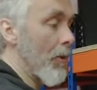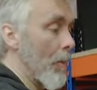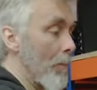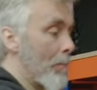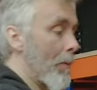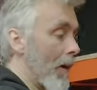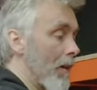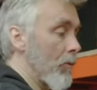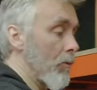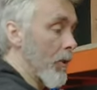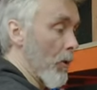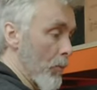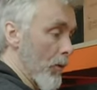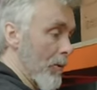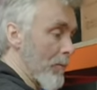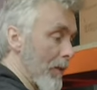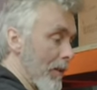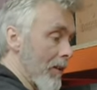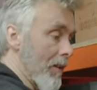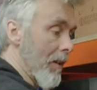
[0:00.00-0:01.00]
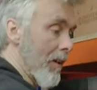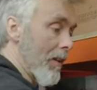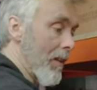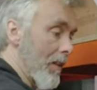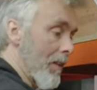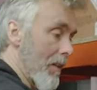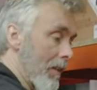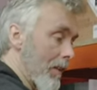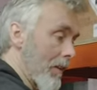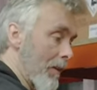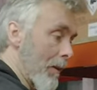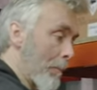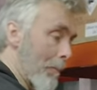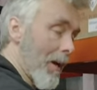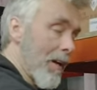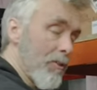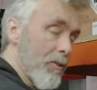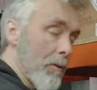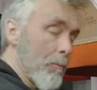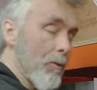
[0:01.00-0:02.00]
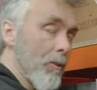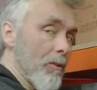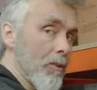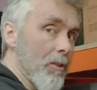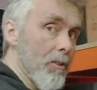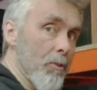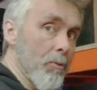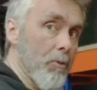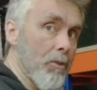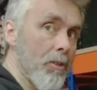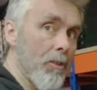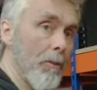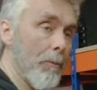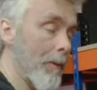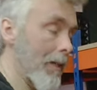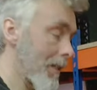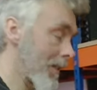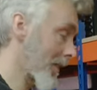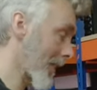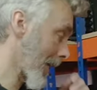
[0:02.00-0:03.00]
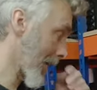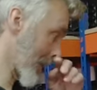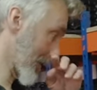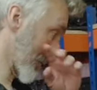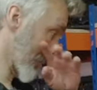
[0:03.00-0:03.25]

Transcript: The battery boxes will still be intact.